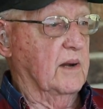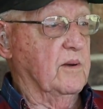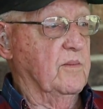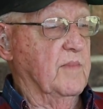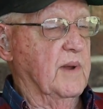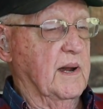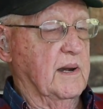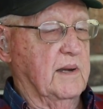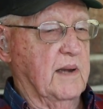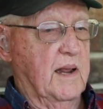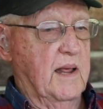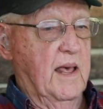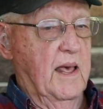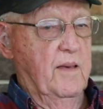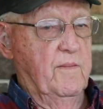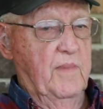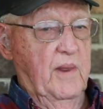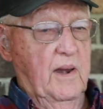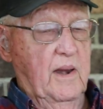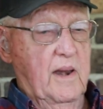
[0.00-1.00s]
my
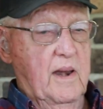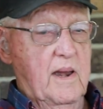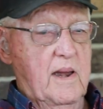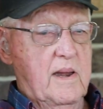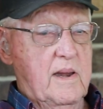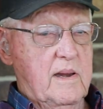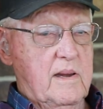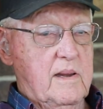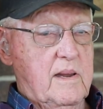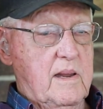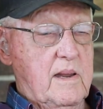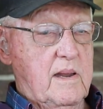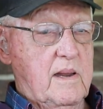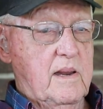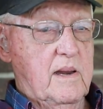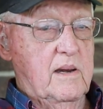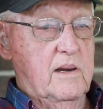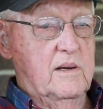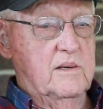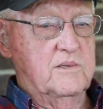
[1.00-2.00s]
time in
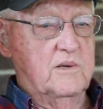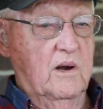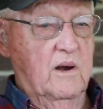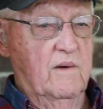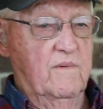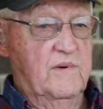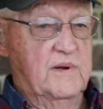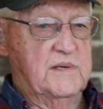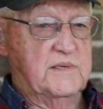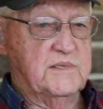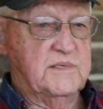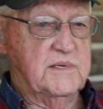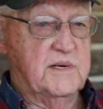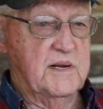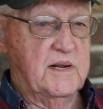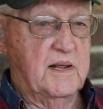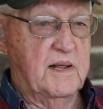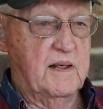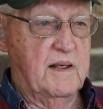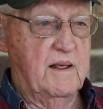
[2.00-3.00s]
the service.
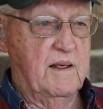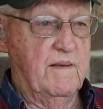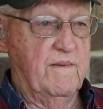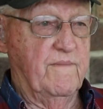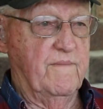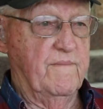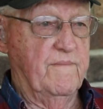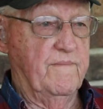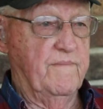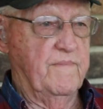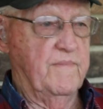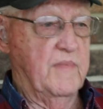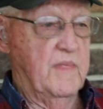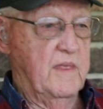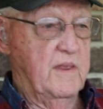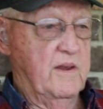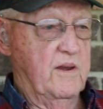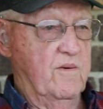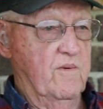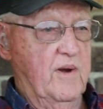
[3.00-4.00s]

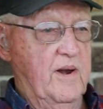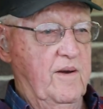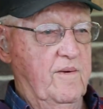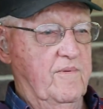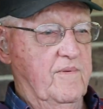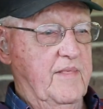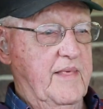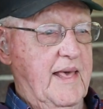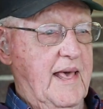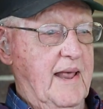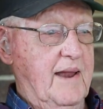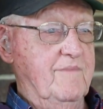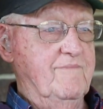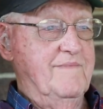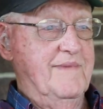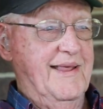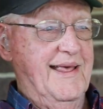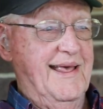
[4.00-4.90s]
You ready for that?